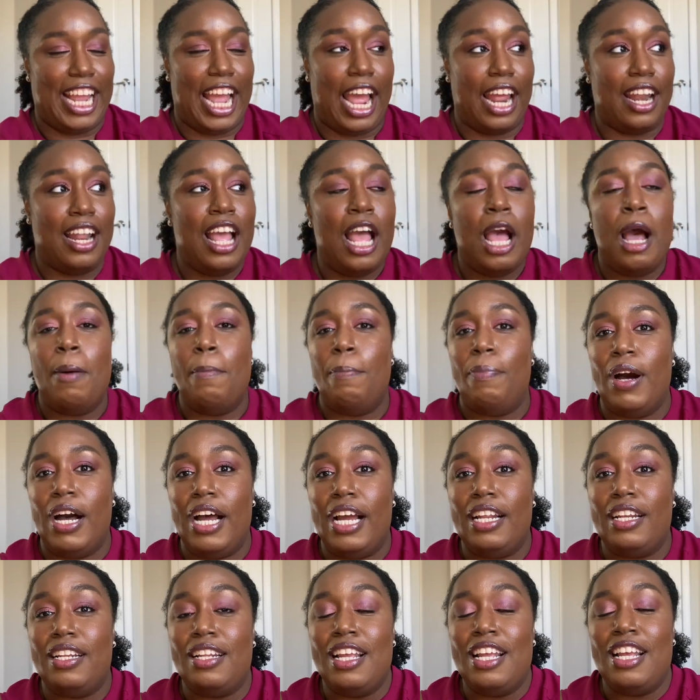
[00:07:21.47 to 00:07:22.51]
at.
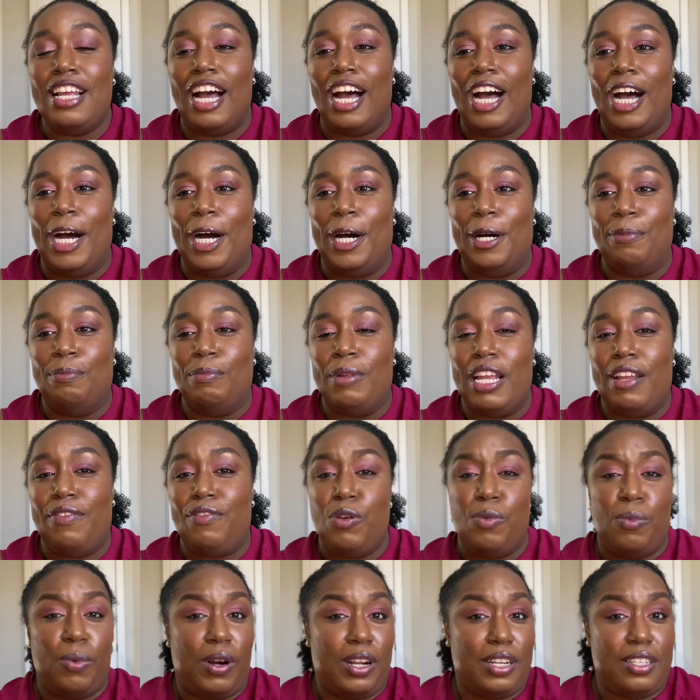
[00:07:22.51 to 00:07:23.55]
But if you
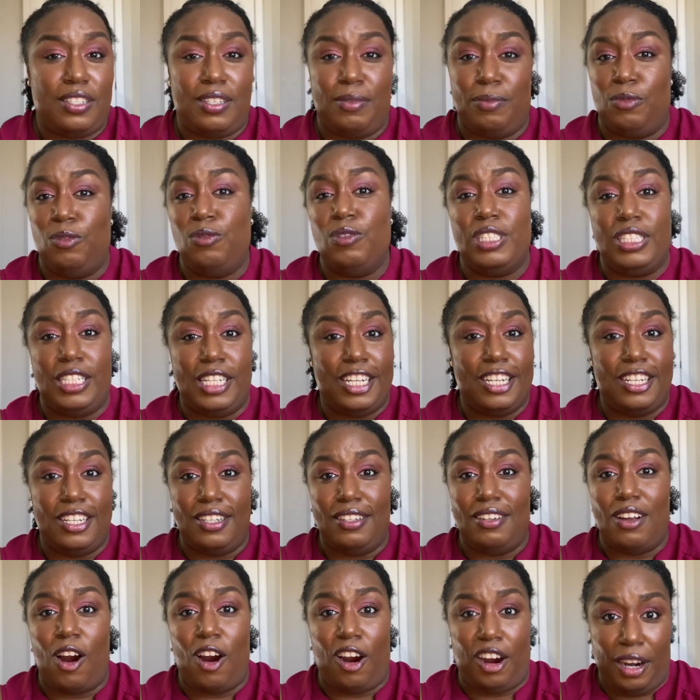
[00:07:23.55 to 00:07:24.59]
want some really good
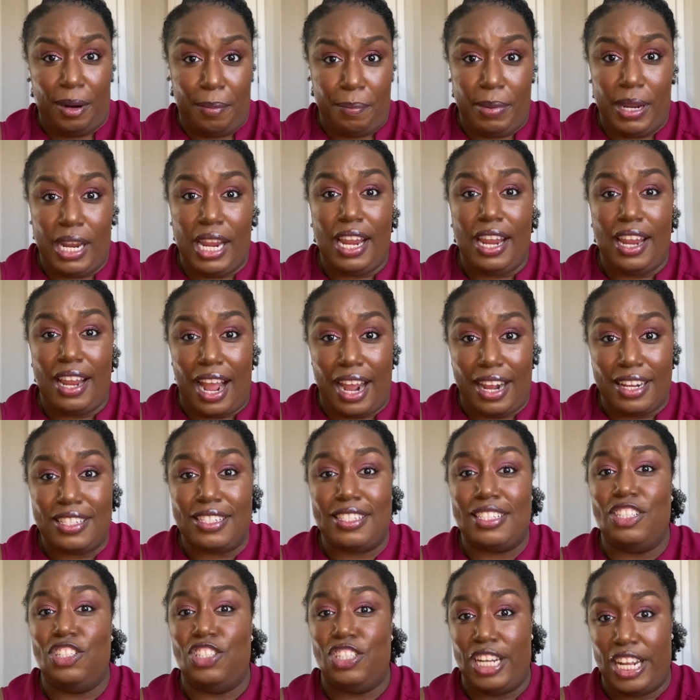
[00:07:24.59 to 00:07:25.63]
R&B, I
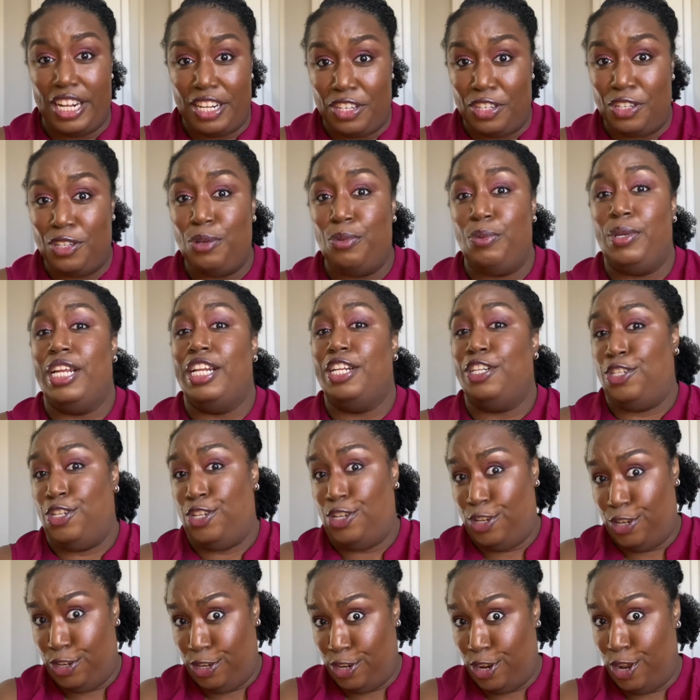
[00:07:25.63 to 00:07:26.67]
suggest you get to
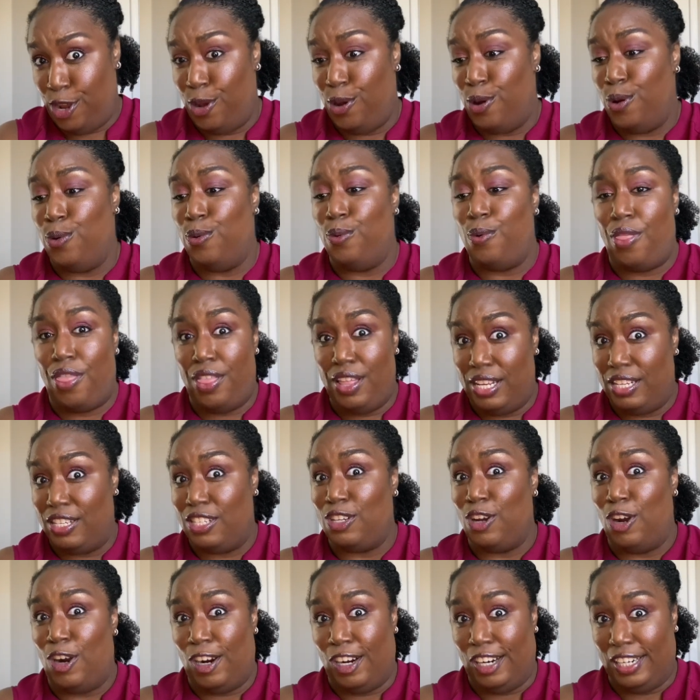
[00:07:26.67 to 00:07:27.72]
know this
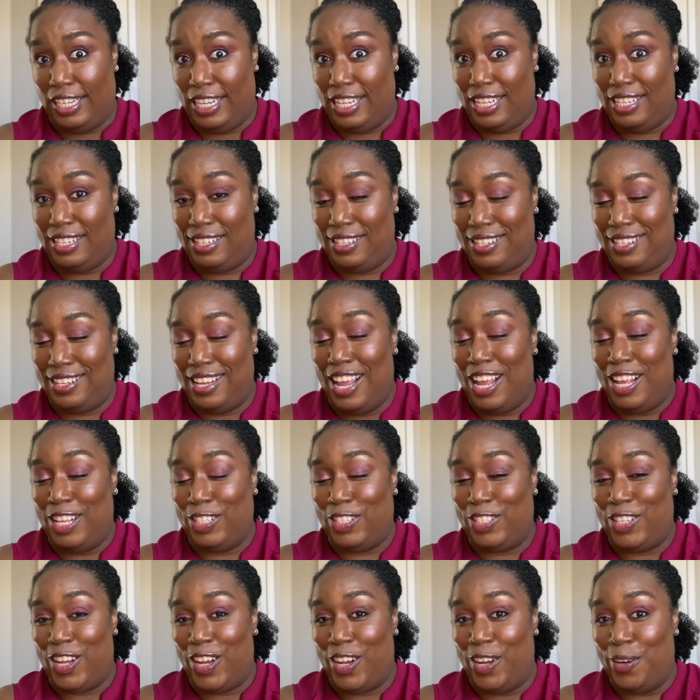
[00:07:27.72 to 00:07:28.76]
artist.
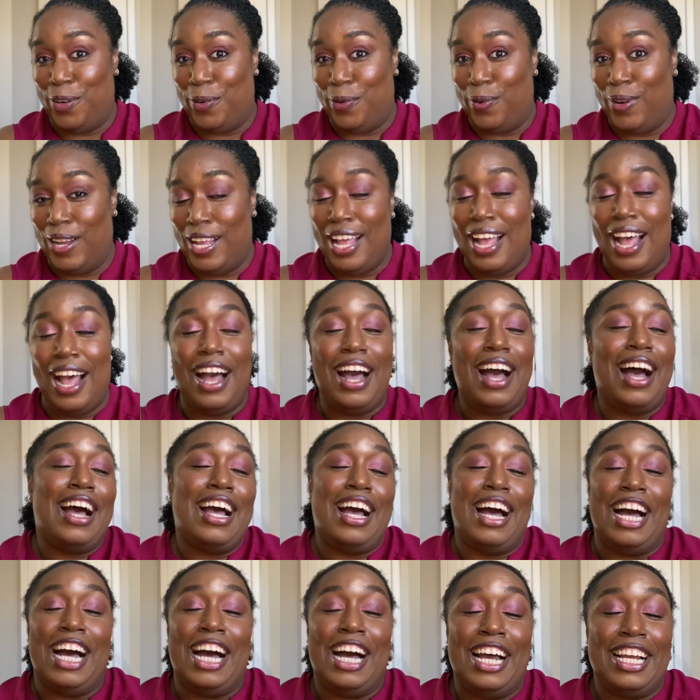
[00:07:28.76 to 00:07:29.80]
So
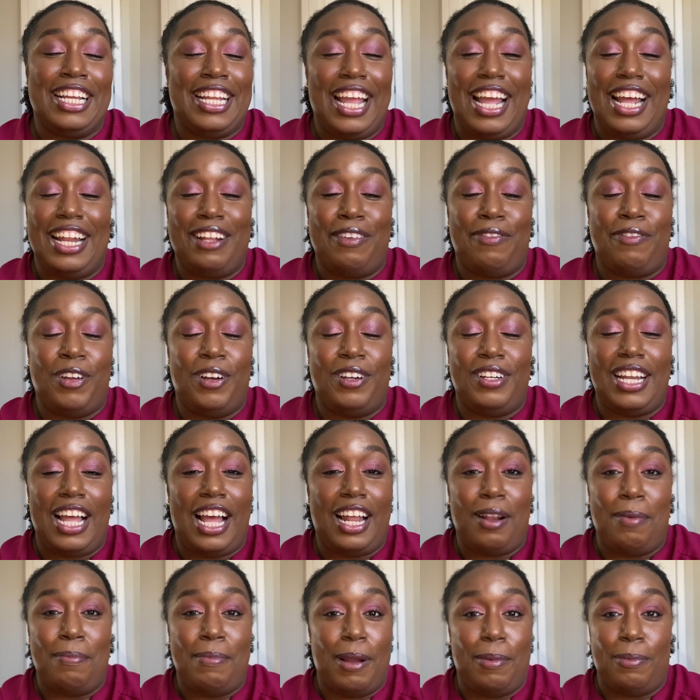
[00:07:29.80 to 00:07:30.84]
again, if you're not
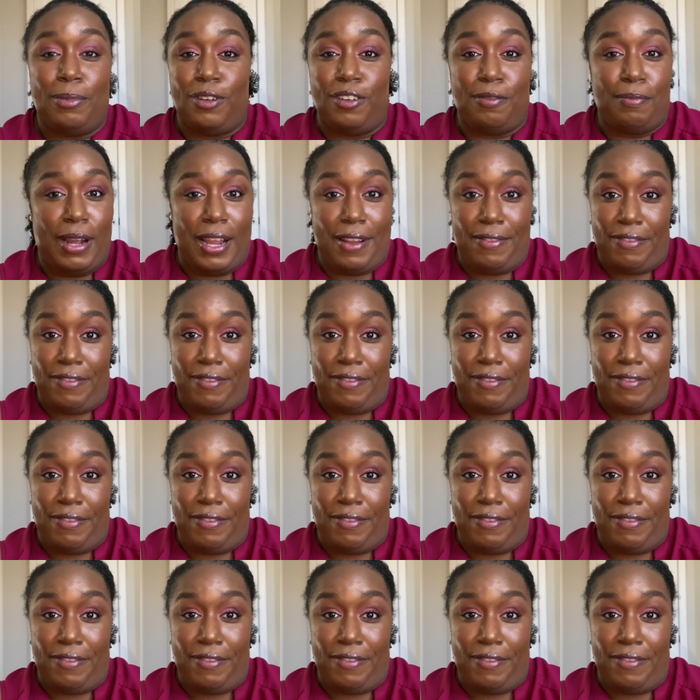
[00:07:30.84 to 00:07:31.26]
a member of my